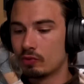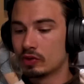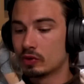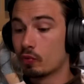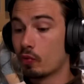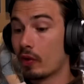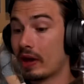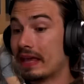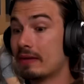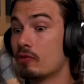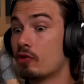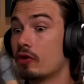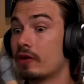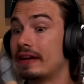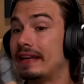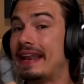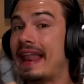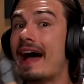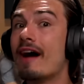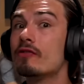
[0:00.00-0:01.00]
was way more
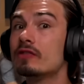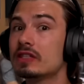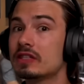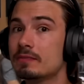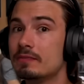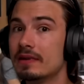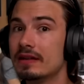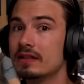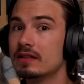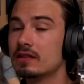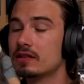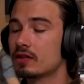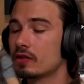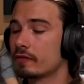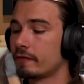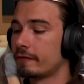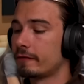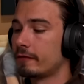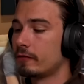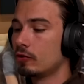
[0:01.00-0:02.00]
announcements
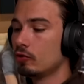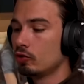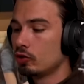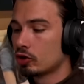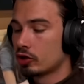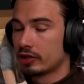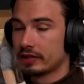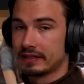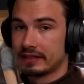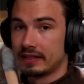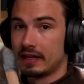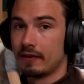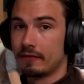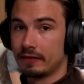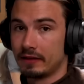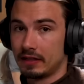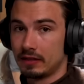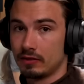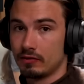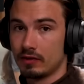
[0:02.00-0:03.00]
of future
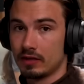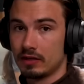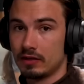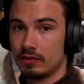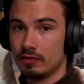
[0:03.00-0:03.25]
stuff that you can